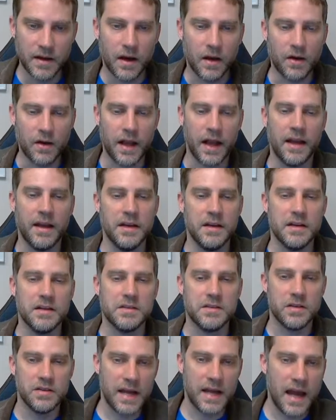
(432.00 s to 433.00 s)
Okay,
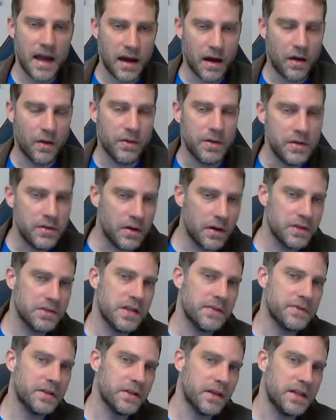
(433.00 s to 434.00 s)
so now you
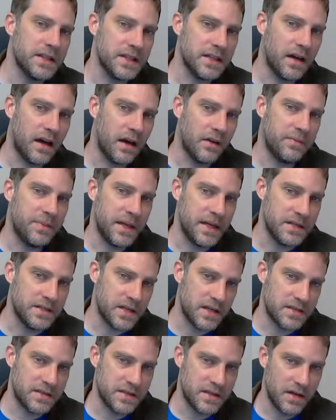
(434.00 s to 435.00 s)
also have to look at the off-page
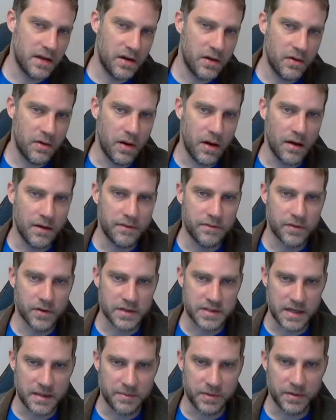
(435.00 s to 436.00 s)
SEO of, for
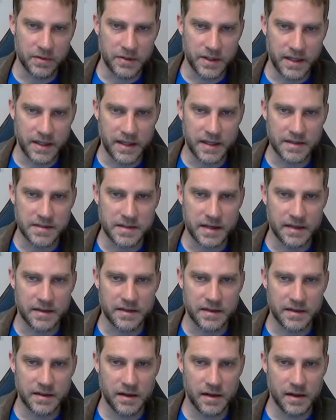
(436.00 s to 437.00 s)
example,
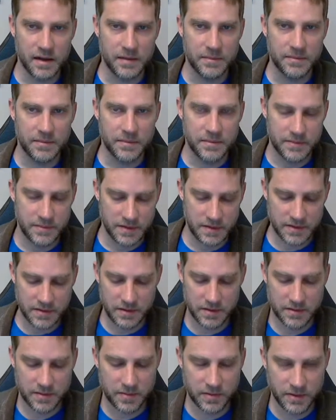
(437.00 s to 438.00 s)
linkingsite.com.
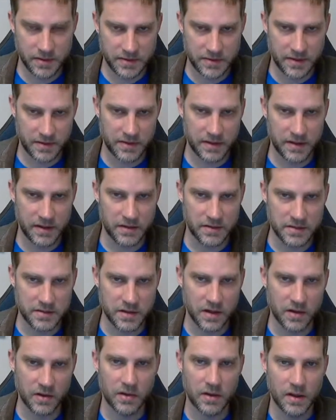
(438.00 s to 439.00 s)
So let's pull this down here.
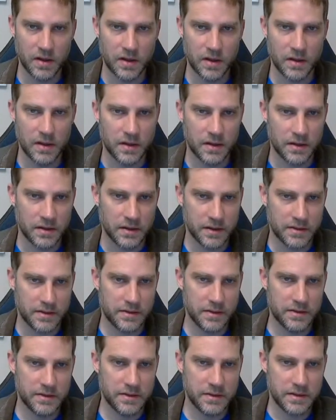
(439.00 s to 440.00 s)
So
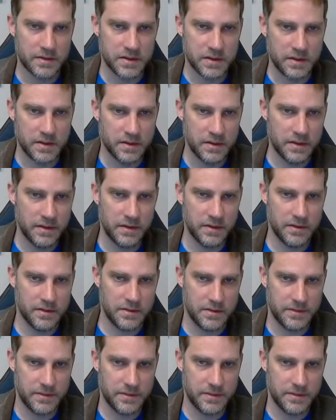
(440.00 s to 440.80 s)
let's actually go down.